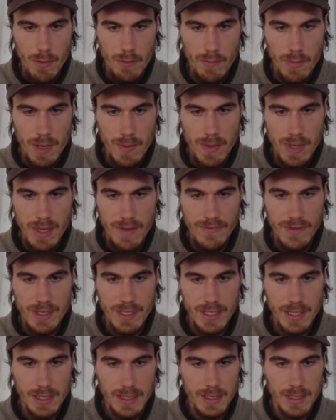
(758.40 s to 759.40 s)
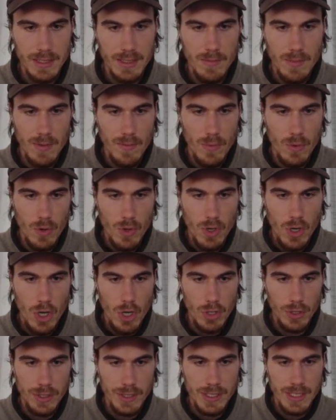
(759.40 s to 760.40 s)
I would maybe give this sentence a bit more
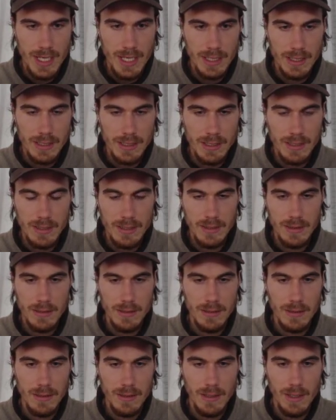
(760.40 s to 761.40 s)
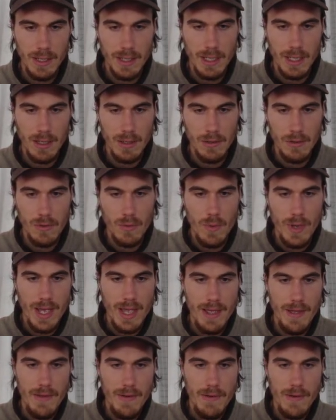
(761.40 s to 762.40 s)
context, like a long
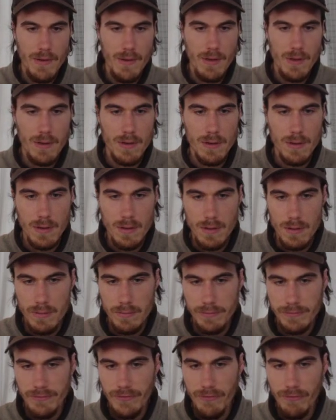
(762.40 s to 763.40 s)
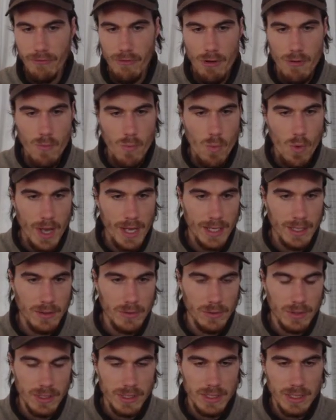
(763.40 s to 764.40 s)
way from
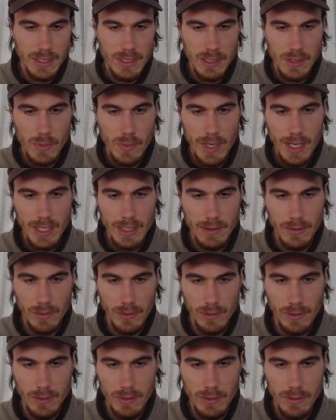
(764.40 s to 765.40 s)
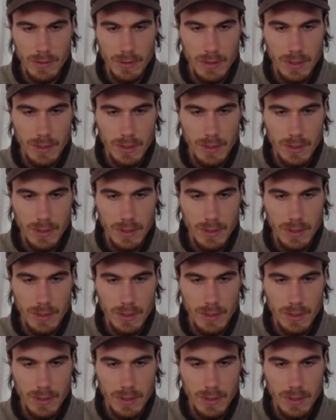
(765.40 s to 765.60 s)
when or since when, or